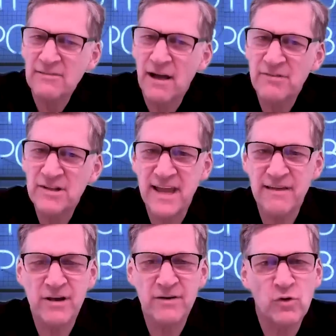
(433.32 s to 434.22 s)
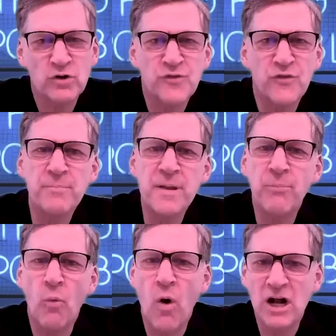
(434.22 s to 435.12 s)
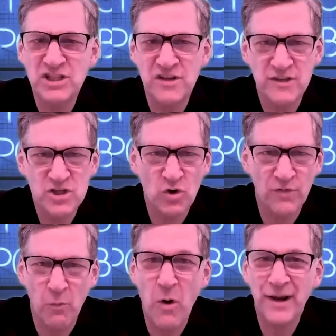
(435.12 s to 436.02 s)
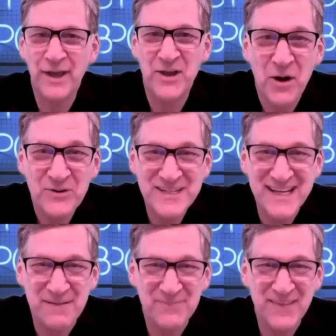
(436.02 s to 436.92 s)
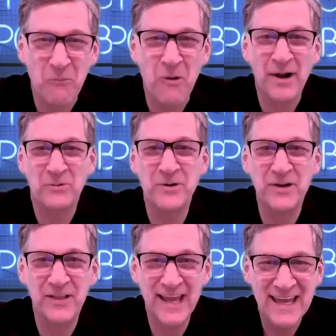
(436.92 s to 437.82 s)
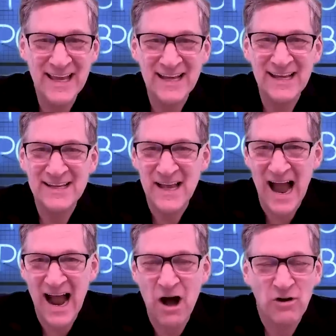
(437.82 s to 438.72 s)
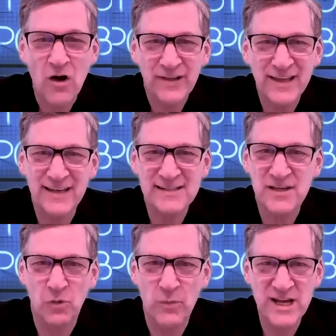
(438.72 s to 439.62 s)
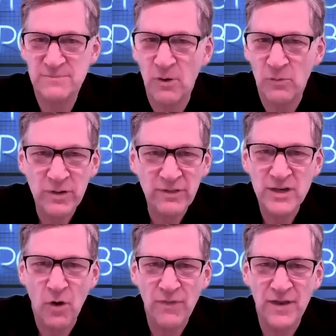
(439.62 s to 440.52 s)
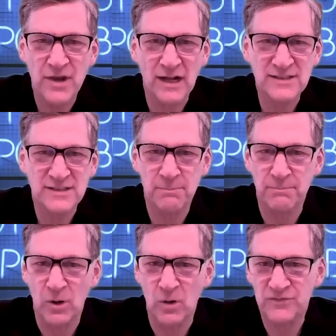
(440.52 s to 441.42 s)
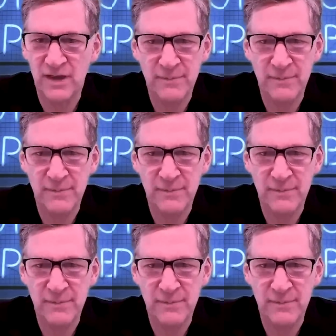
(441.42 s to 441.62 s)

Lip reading: I love it, Dave. And of course, for the people watching the show that want to go deep, that want to really, I'll call it get into the weeds, but really know the nuts and bolts.